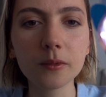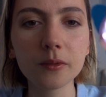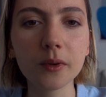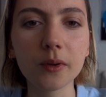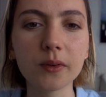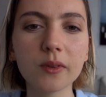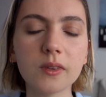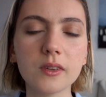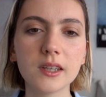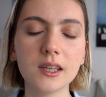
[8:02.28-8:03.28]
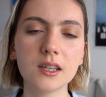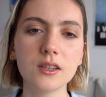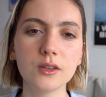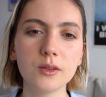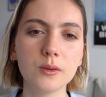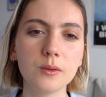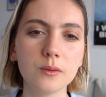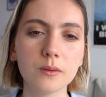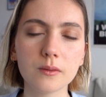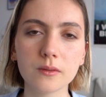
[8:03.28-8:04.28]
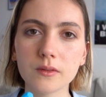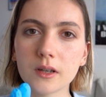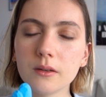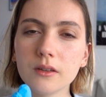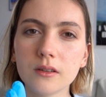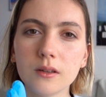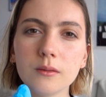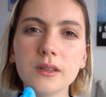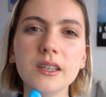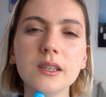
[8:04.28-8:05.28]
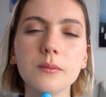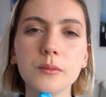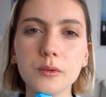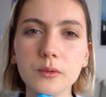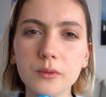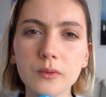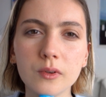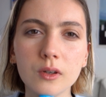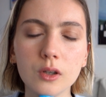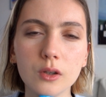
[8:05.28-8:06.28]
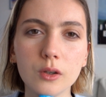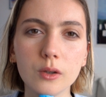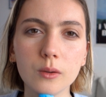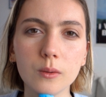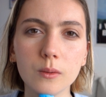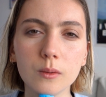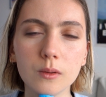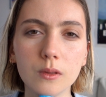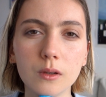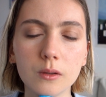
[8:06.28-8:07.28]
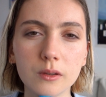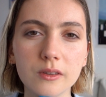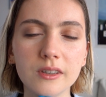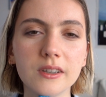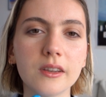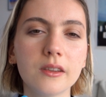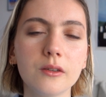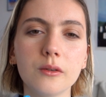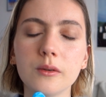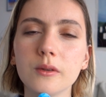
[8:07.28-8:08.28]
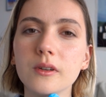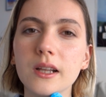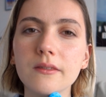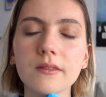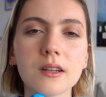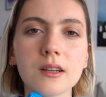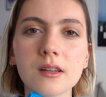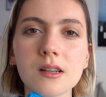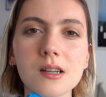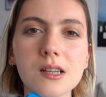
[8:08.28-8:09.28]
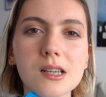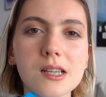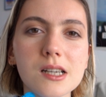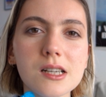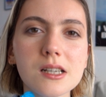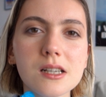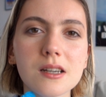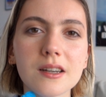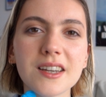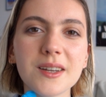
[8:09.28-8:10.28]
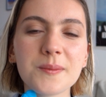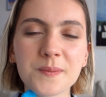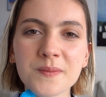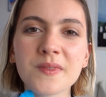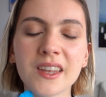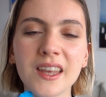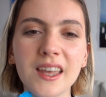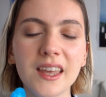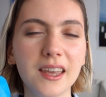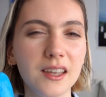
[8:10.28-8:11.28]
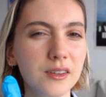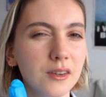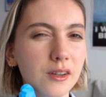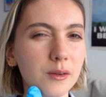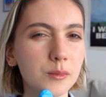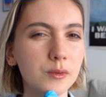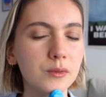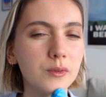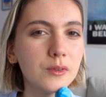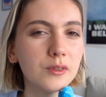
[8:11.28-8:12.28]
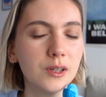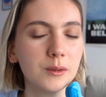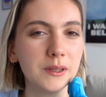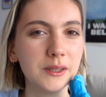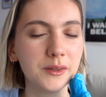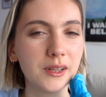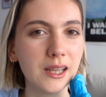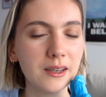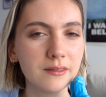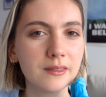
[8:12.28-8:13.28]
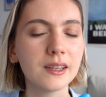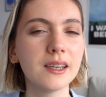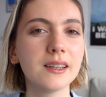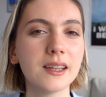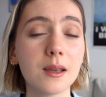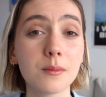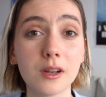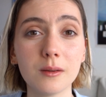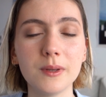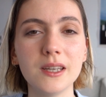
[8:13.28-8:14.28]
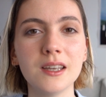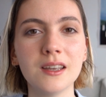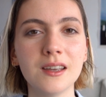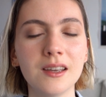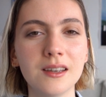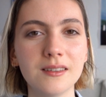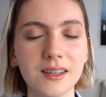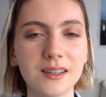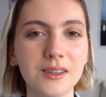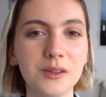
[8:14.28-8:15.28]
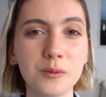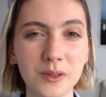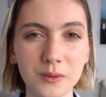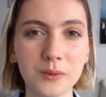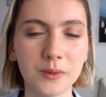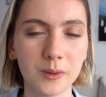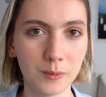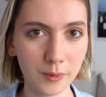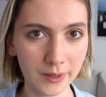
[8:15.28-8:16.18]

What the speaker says: First, can you very slowly move your lower teeth to the left, like that? Okay. And you're gonna move slowly to the left, and I'm gonna be telling you when to stop.